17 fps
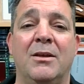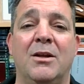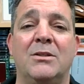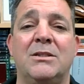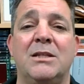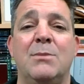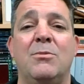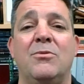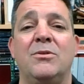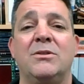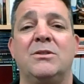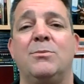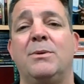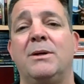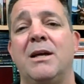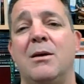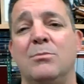know, some of us
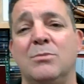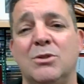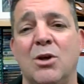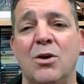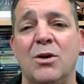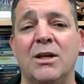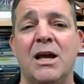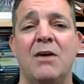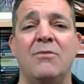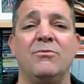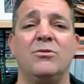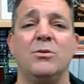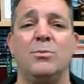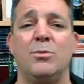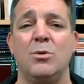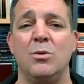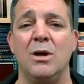have become so
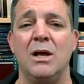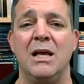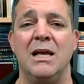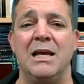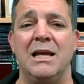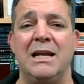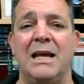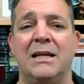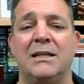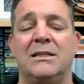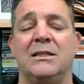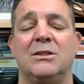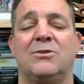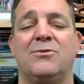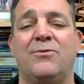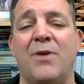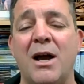comfortable in our
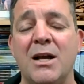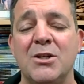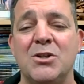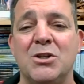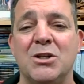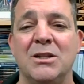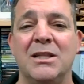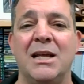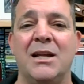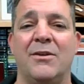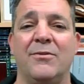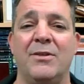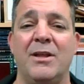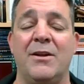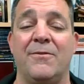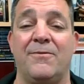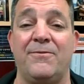dysfunction that
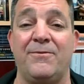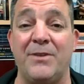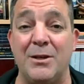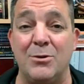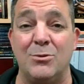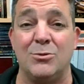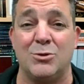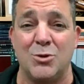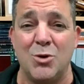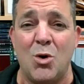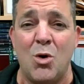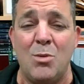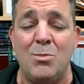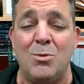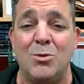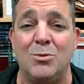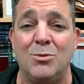it feels
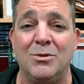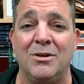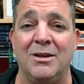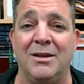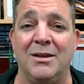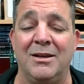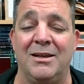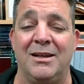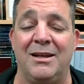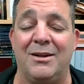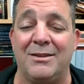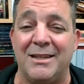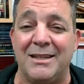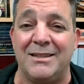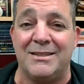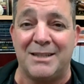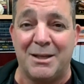normal. And I
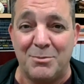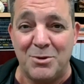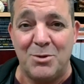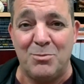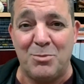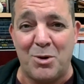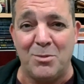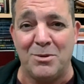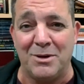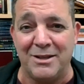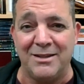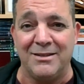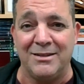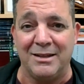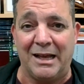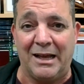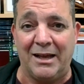think some of you
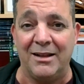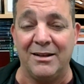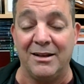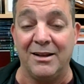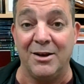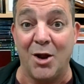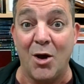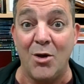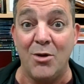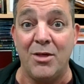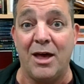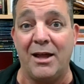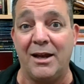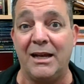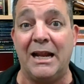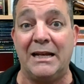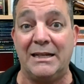probably know
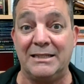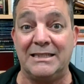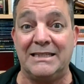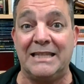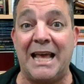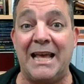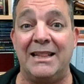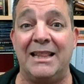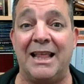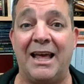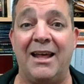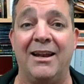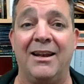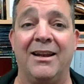that and understand that.